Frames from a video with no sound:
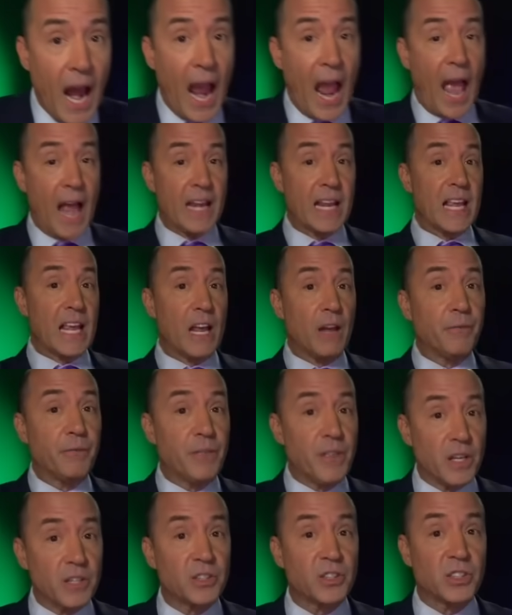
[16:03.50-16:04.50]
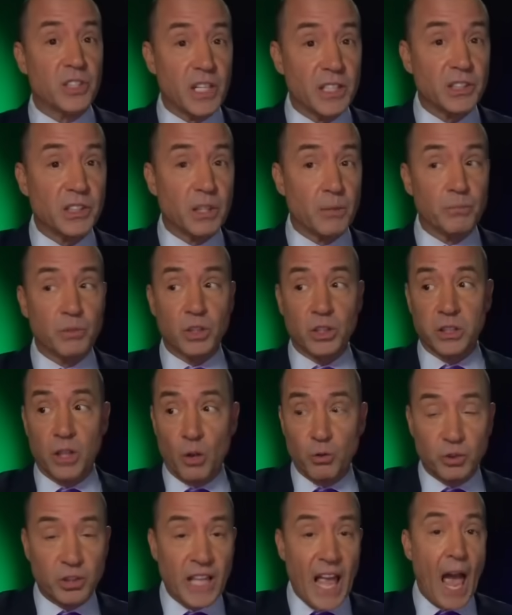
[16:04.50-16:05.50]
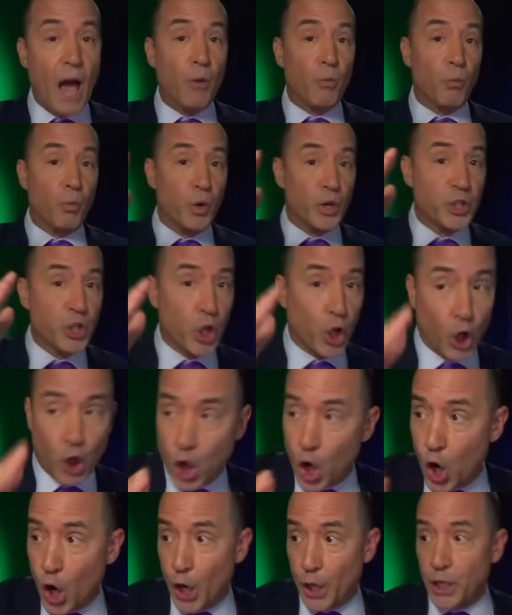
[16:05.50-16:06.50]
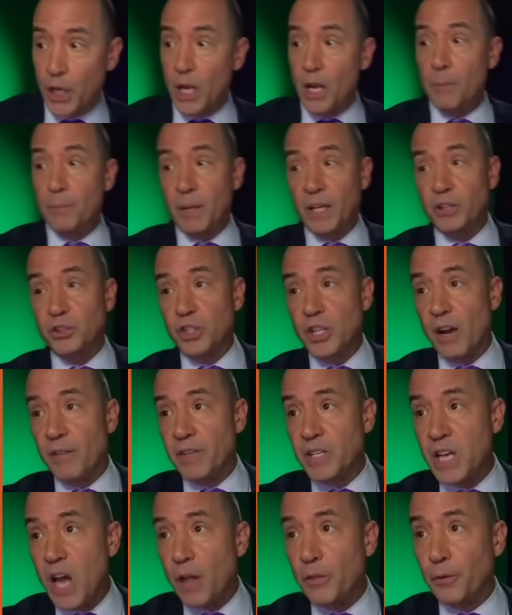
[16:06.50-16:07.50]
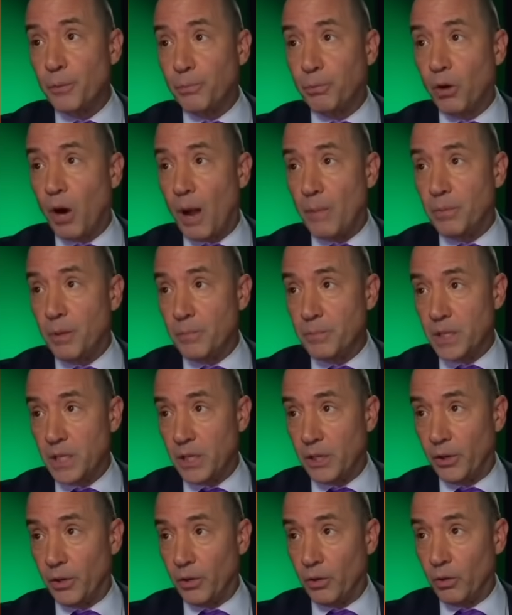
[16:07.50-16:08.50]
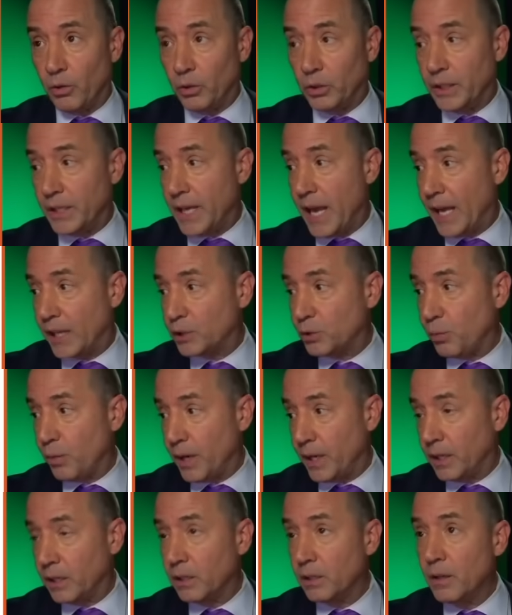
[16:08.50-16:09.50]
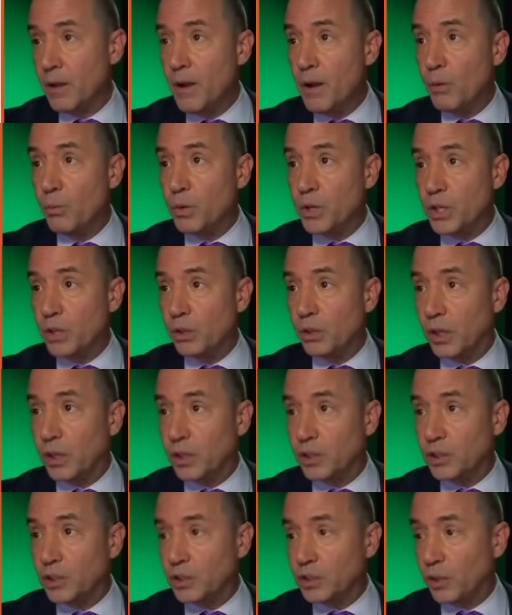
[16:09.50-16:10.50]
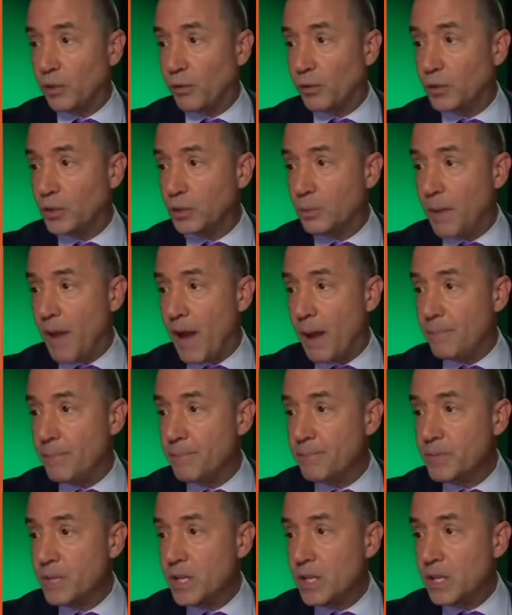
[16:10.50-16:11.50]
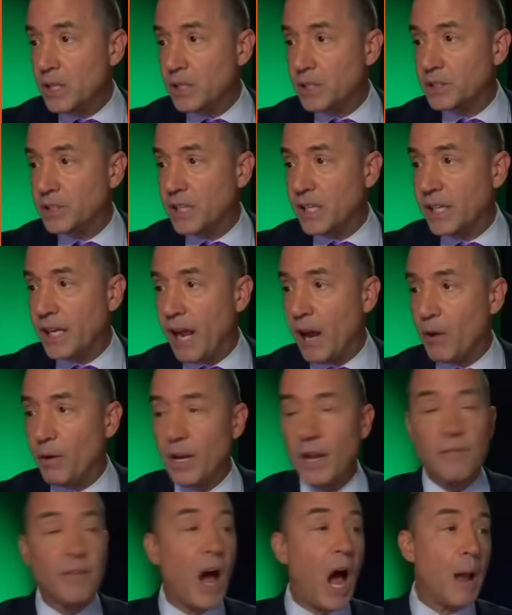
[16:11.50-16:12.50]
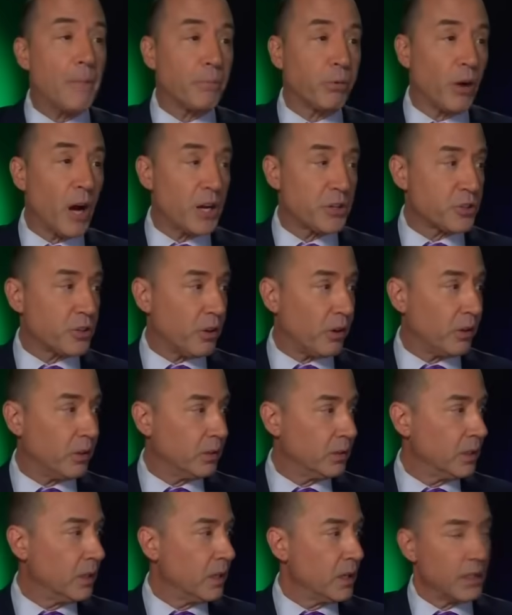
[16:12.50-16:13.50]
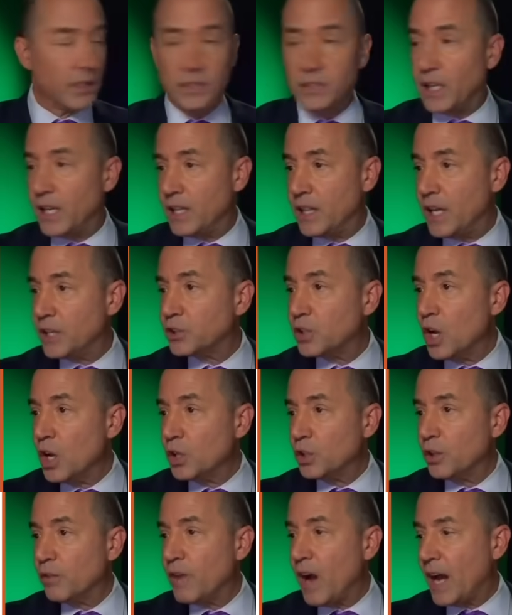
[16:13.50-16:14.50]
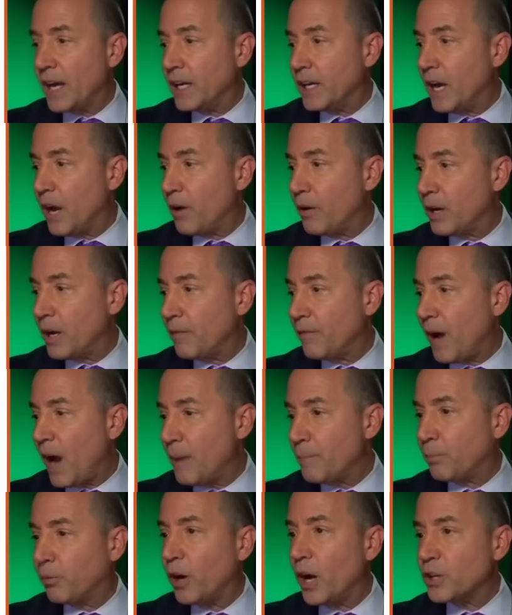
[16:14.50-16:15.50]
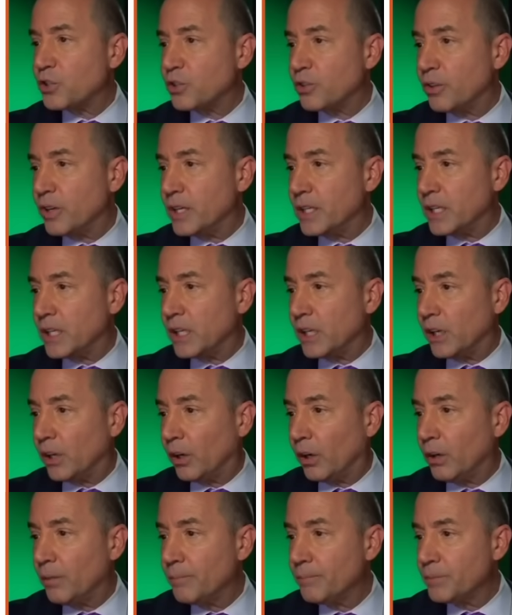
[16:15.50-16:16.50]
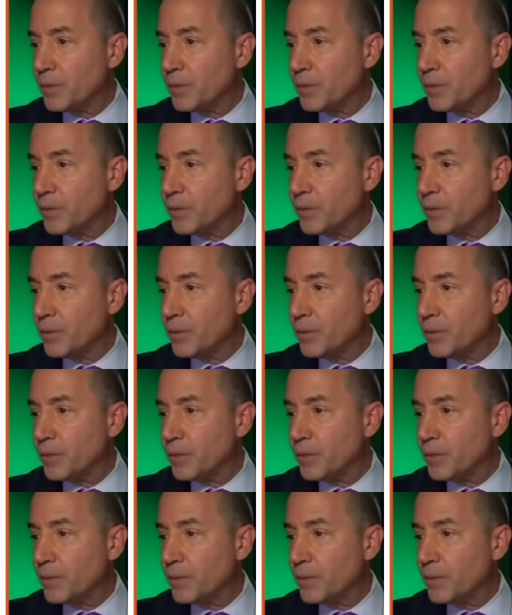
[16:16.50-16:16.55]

And if this system slows down, which it could, because you have another problem here early next week when you look at the surface map, you see an area of high pressure you see this? You've got an area of high pressure in here